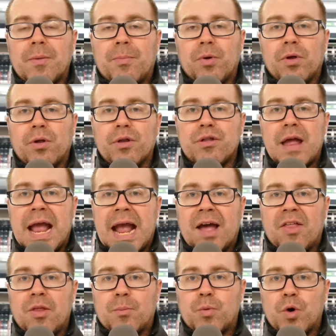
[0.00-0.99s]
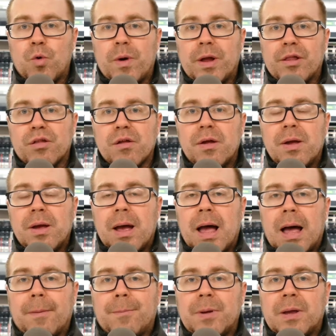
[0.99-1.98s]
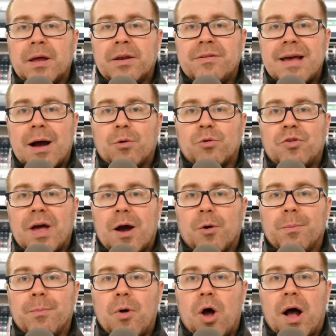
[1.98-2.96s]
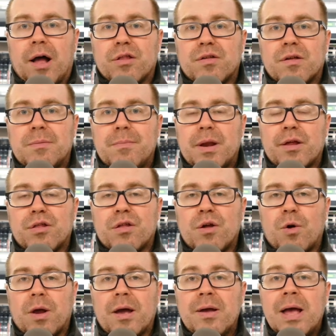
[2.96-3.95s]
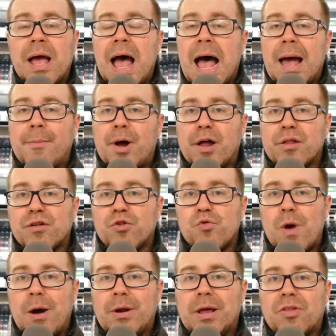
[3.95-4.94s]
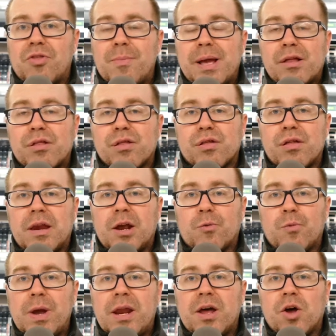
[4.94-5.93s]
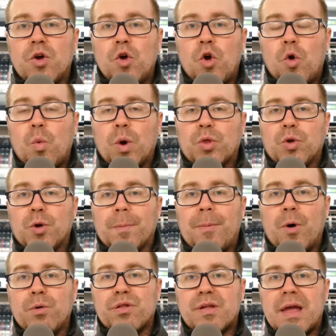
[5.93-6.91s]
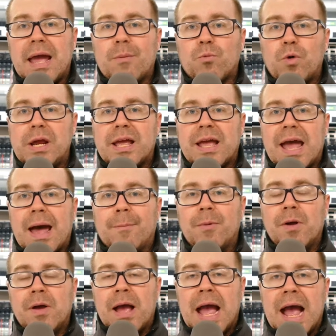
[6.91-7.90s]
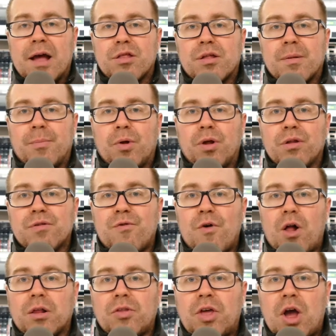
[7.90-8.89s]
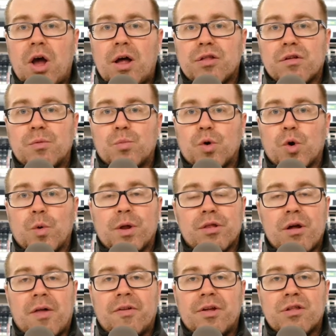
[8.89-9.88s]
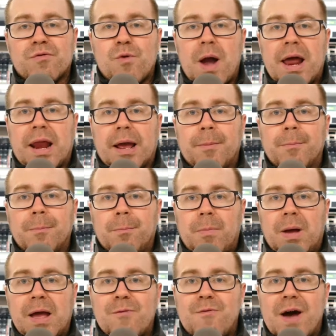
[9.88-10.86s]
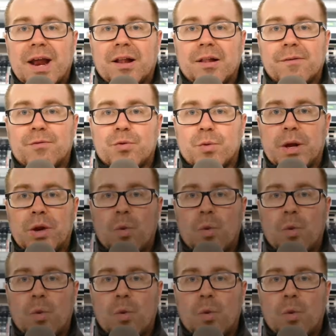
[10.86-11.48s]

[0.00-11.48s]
Bulls and the Bruins up in downtown Austin, Minnesota. I'm Austin Droughty at the Mason City Arena with your post-game recap as the Bulls fall to the Austin Bruins on this Friday by a final of 3 to